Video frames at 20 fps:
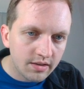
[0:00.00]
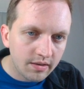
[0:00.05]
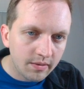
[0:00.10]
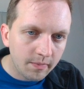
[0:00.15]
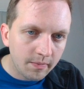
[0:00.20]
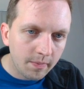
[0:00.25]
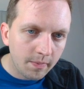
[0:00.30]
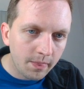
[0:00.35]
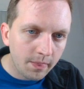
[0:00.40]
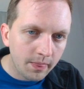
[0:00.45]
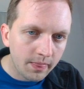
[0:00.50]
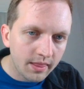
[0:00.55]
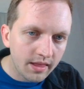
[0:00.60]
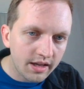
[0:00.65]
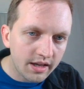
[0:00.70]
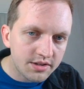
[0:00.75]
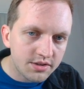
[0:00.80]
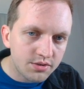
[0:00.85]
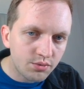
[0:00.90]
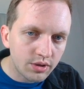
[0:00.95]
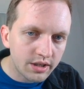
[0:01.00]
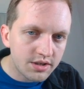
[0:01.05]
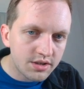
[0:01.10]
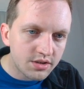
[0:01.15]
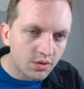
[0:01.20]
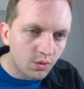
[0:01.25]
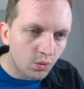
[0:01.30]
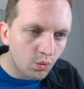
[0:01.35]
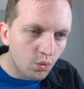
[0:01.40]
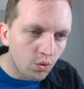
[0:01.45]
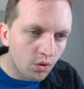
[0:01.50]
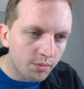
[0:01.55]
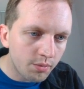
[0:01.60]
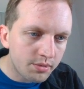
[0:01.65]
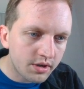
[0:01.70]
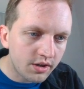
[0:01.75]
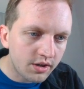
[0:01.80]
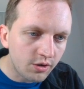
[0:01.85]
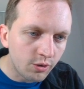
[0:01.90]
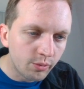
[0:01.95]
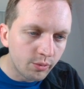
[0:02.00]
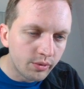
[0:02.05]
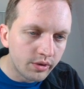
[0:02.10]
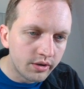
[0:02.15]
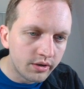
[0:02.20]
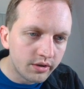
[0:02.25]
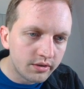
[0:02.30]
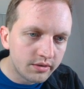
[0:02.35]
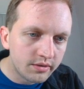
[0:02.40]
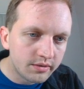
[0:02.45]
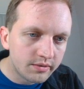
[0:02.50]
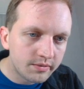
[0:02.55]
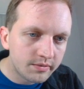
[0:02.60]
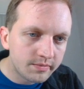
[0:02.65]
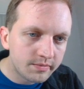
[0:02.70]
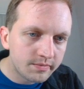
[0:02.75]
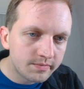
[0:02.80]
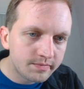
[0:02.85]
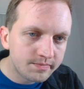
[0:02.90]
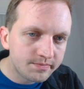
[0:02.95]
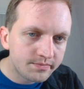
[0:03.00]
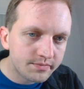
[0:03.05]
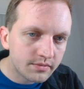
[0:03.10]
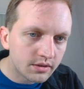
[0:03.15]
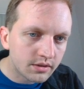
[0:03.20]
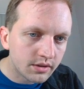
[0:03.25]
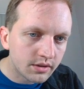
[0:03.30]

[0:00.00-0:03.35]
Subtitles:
And it's really just a warped cube. Okay.